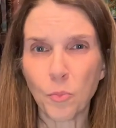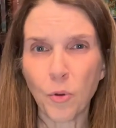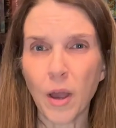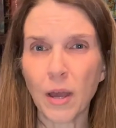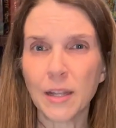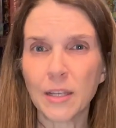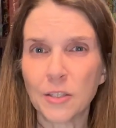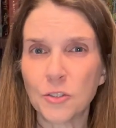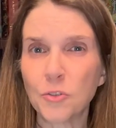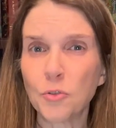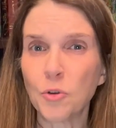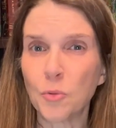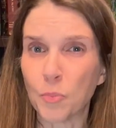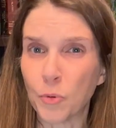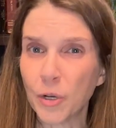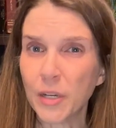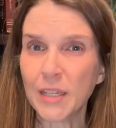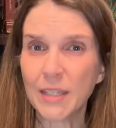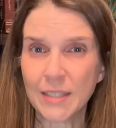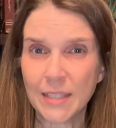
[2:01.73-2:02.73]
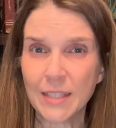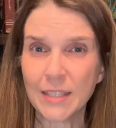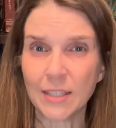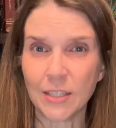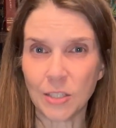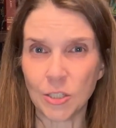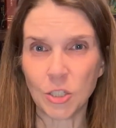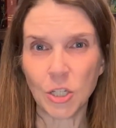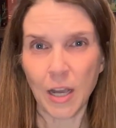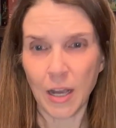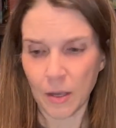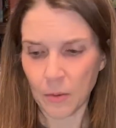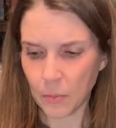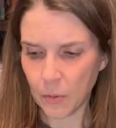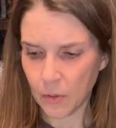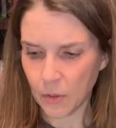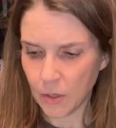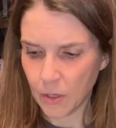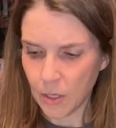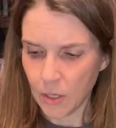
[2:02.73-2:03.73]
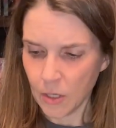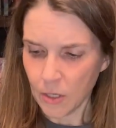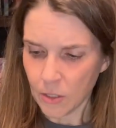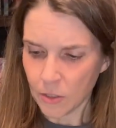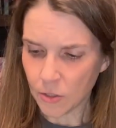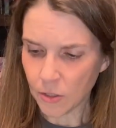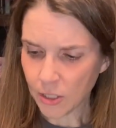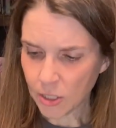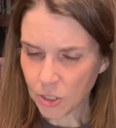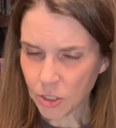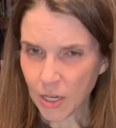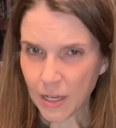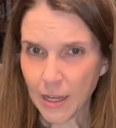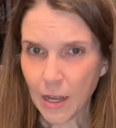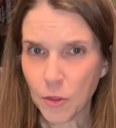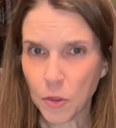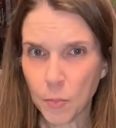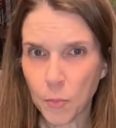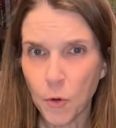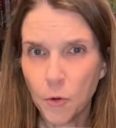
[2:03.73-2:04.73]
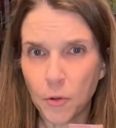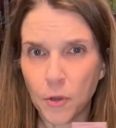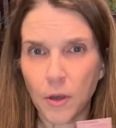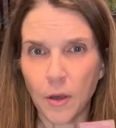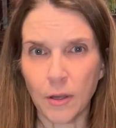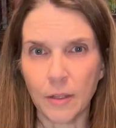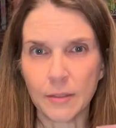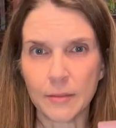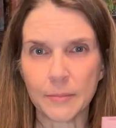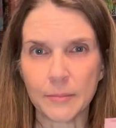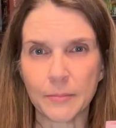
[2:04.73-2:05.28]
products do a pretty decent job. So let's check out the protocol.